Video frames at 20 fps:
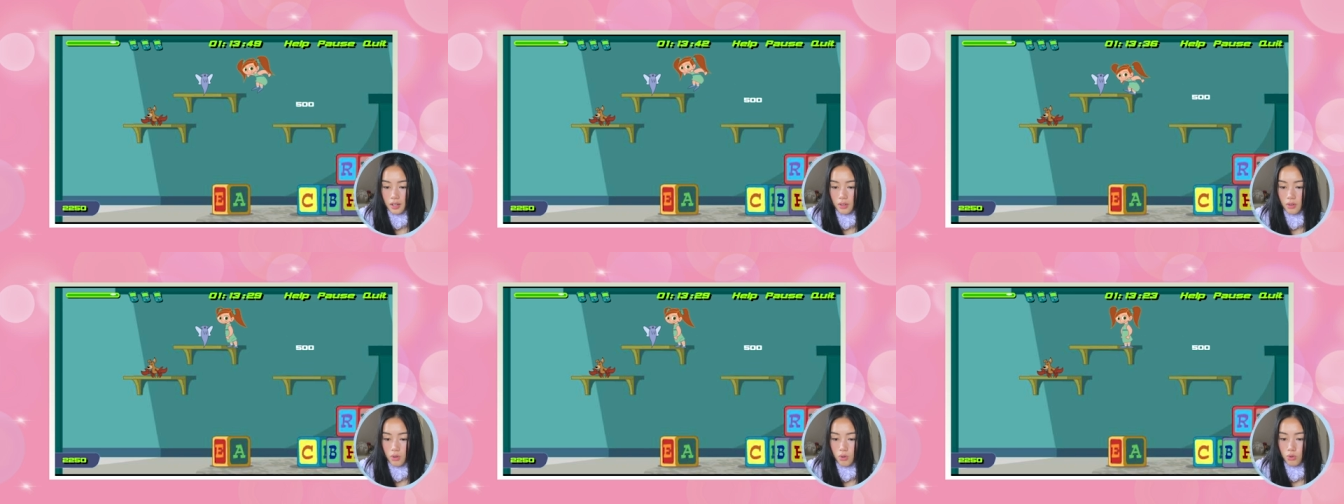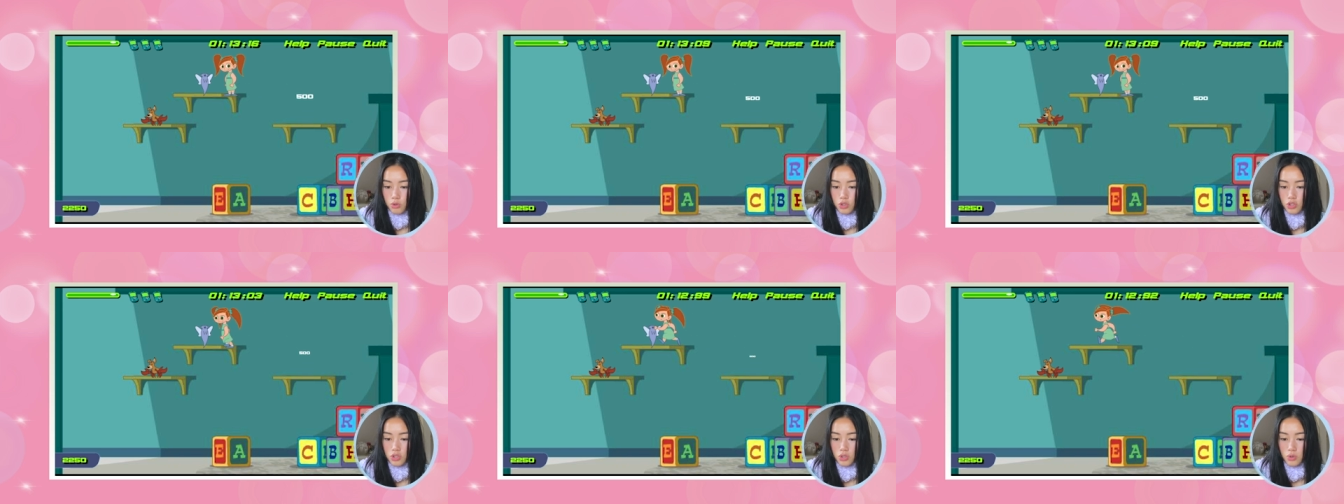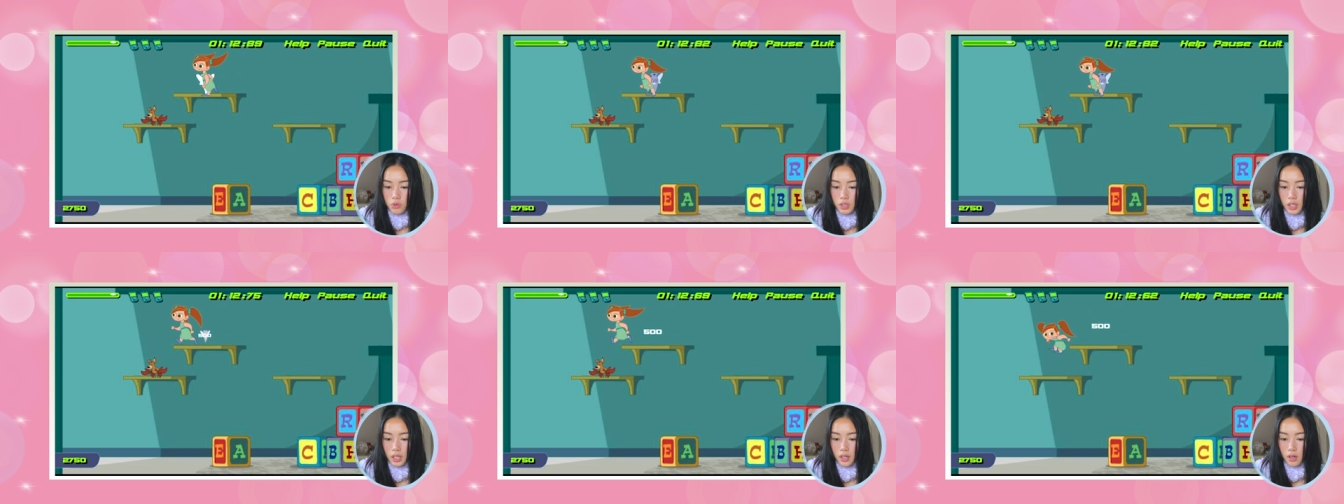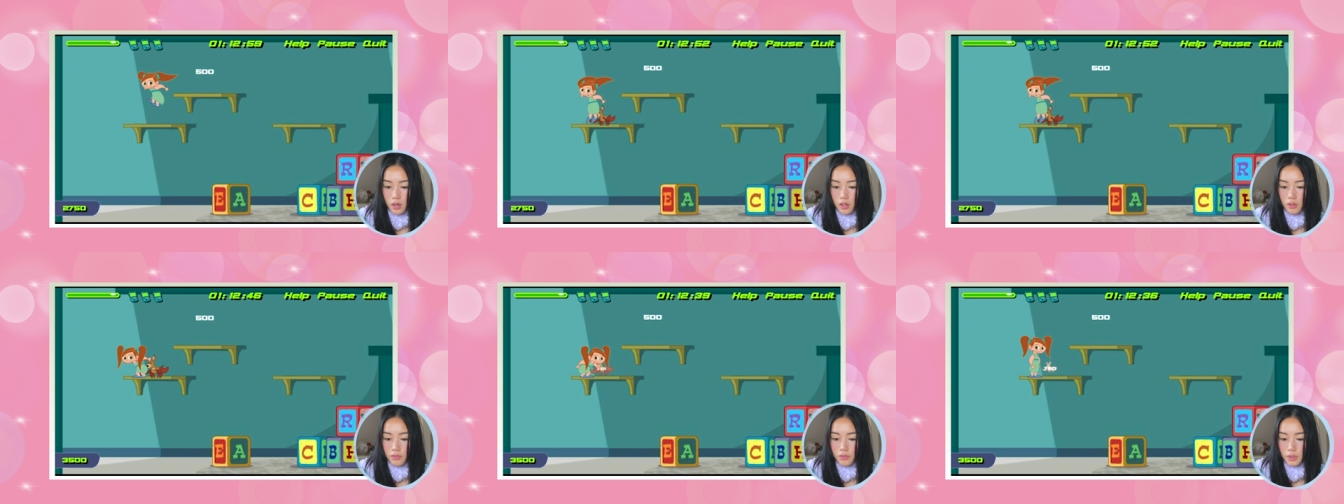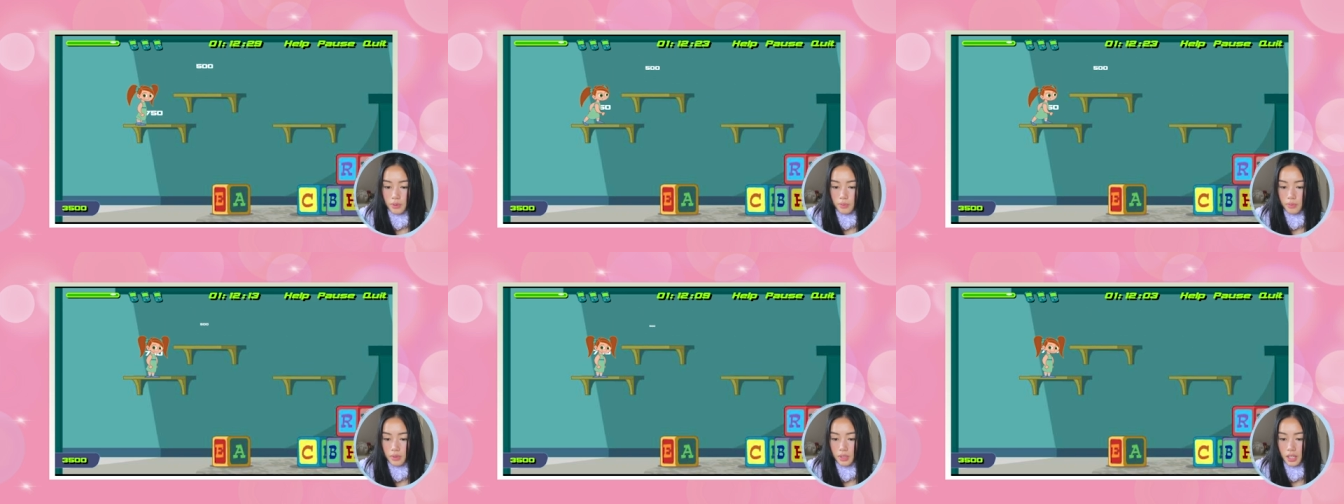Oh shoot, get all of
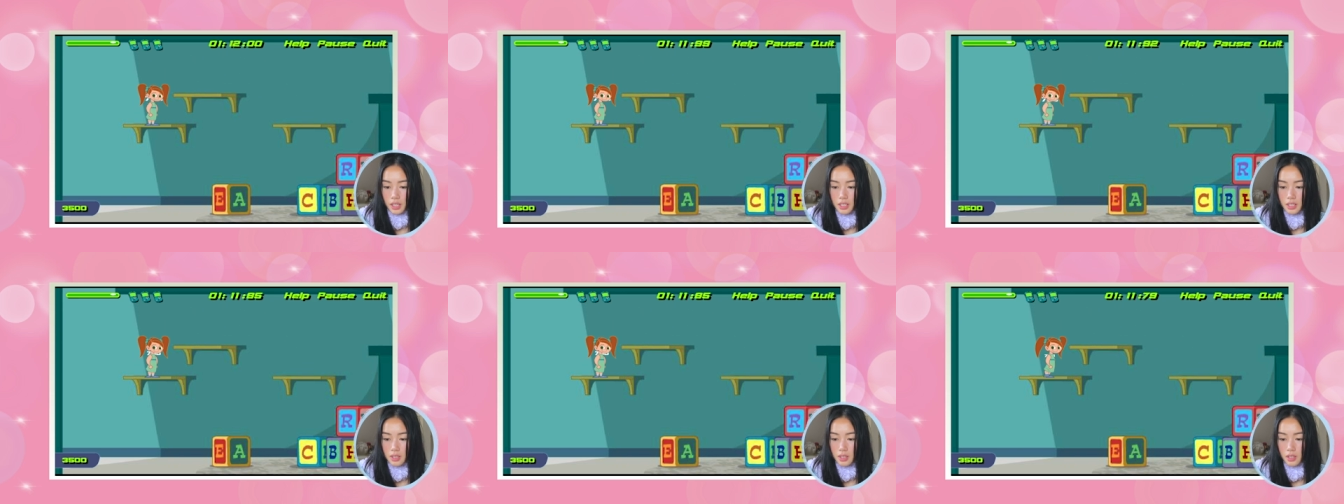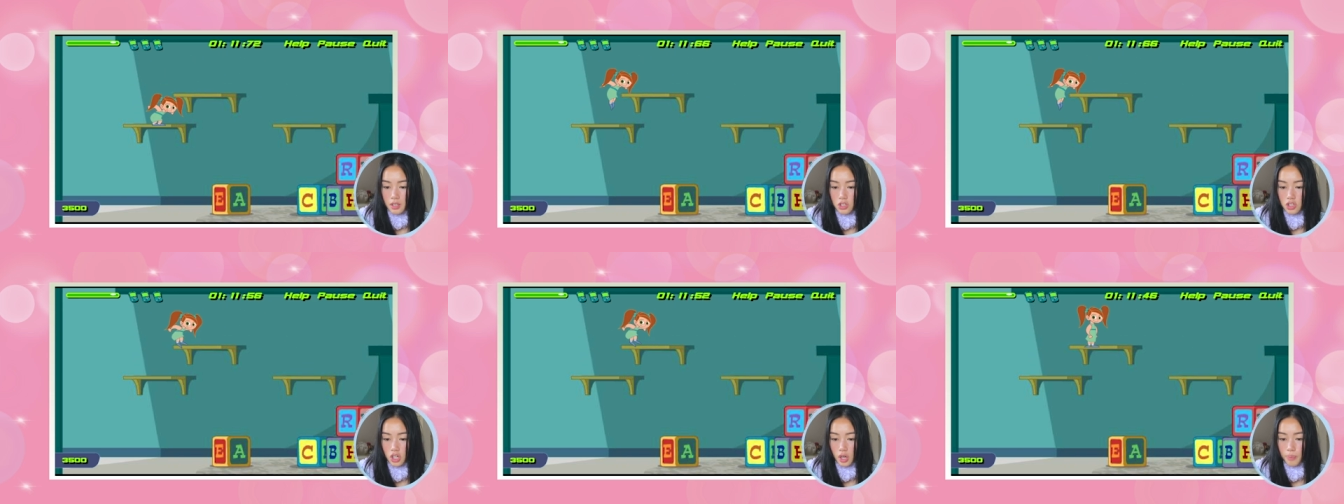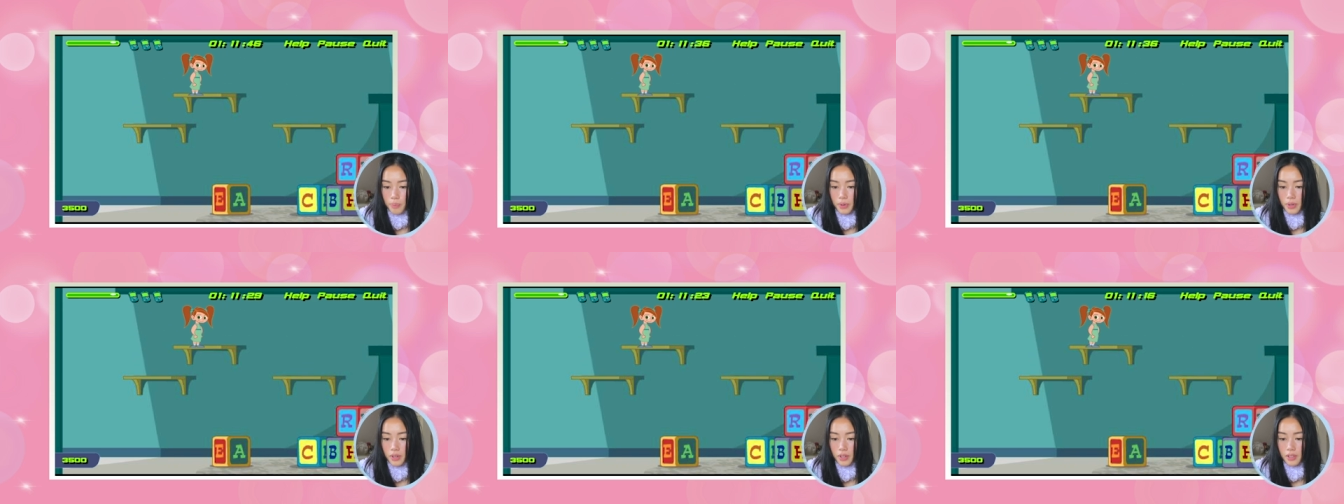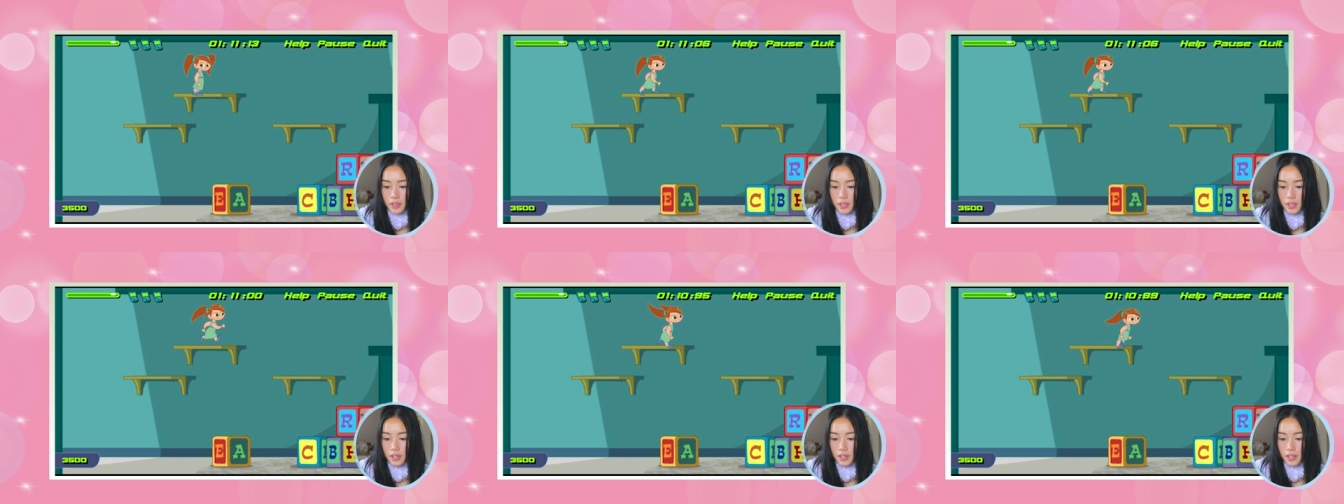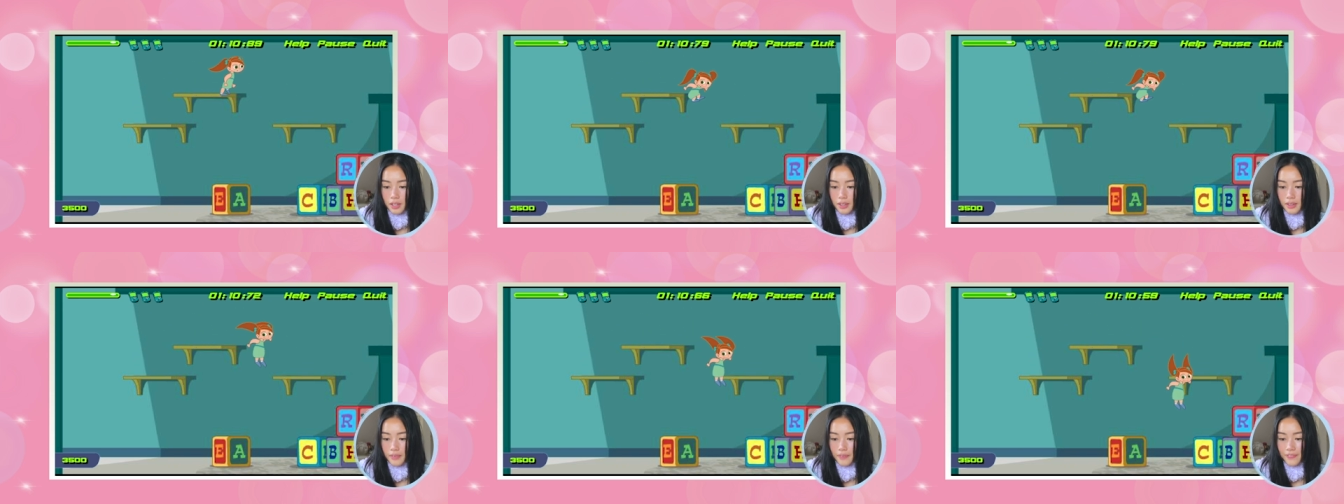them. Yes, good job,
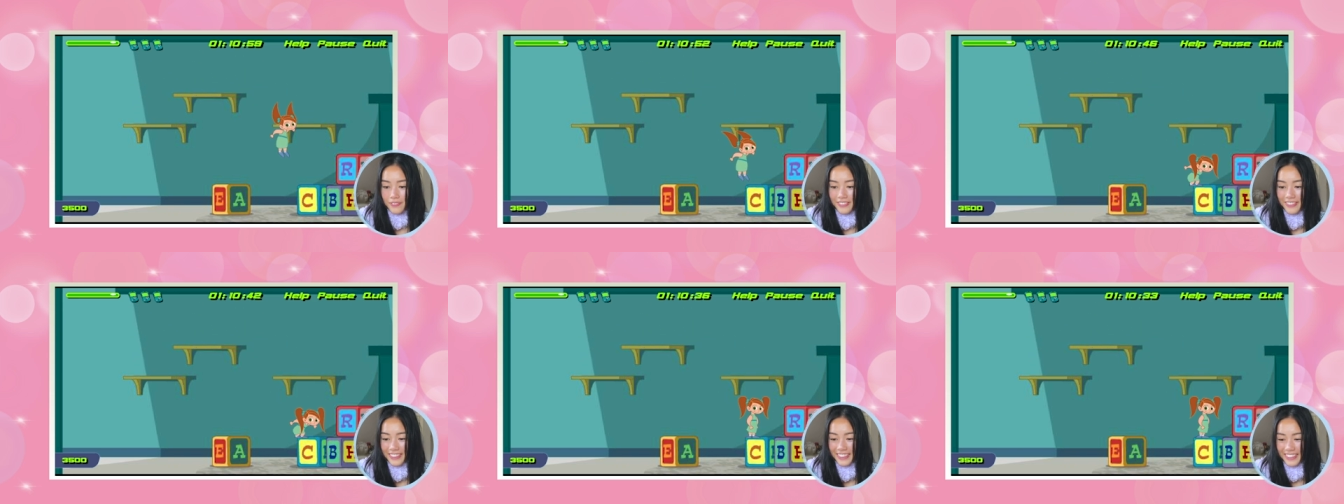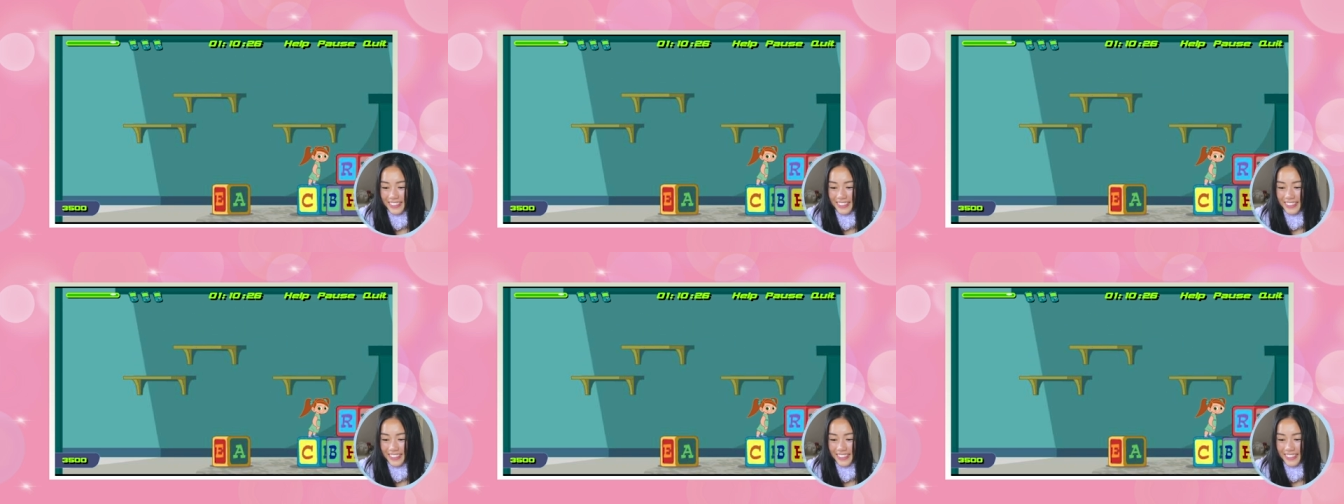bro.